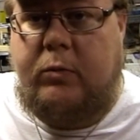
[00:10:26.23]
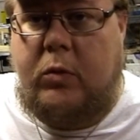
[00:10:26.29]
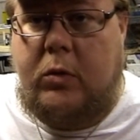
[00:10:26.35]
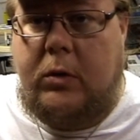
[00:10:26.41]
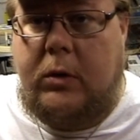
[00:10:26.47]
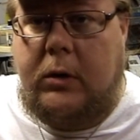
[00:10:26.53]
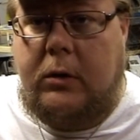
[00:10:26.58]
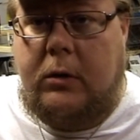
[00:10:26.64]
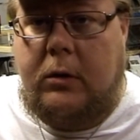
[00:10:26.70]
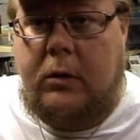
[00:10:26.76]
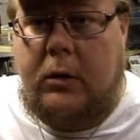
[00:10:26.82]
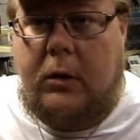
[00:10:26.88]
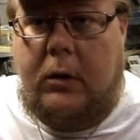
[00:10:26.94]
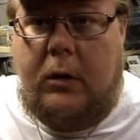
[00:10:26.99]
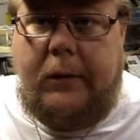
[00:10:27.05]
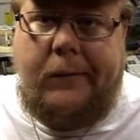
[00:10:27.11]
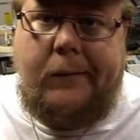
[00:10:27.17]
point
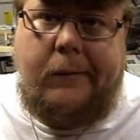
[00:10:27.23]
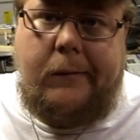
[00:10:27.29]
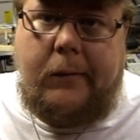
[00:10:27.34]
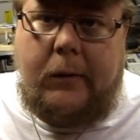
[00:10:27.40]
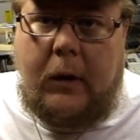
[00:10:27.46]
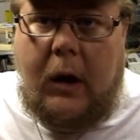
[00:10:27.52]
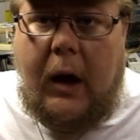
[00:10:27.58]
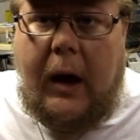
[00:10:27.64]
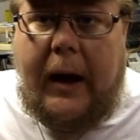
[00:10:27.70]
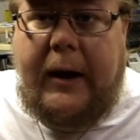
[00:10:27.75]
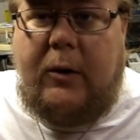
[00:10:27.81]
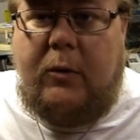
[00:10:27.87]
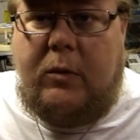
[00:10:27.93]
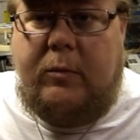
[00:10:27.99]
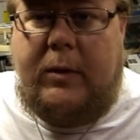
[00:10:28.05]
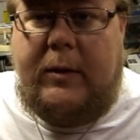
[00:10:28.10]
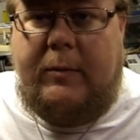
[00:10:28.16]
I don't
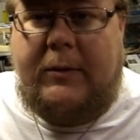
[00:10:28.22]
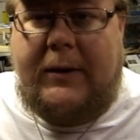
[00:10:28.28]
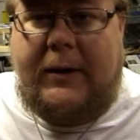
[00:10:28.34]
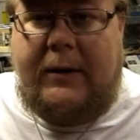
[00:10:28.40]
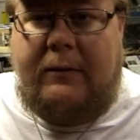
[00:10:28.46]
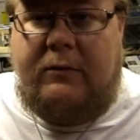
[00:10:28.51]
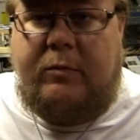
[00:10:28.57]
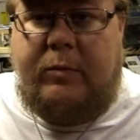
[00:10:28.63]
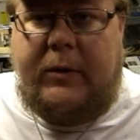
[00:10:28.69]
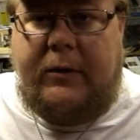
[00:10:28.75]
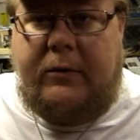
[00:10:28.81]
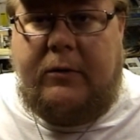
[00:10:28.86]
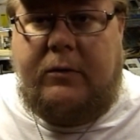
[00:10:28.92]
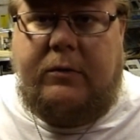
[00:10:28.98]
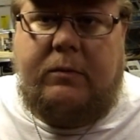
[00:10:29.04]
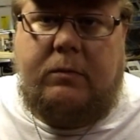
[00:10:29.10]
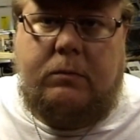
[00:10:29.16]
want people getting
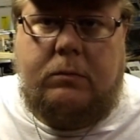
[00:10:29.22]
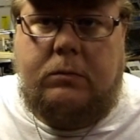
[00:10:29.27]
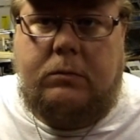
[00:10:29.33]
splinters.